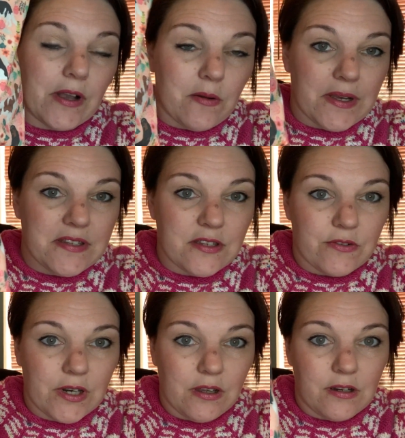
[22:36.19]
got my
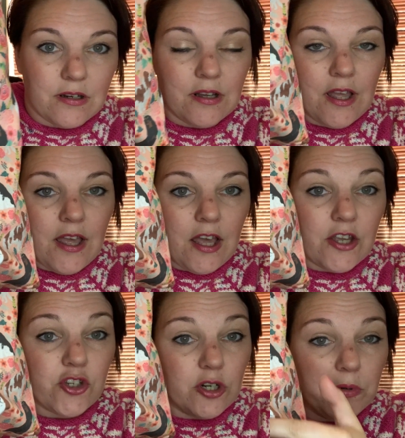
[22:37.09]
sister-in-law a
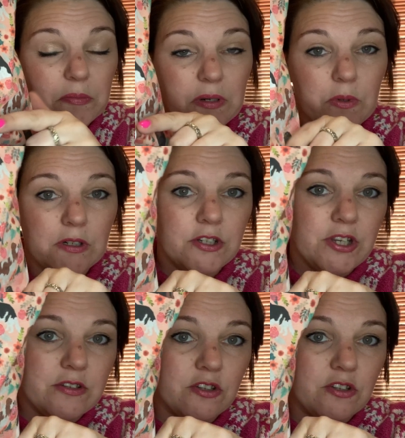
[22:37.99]
Doberman one because she has a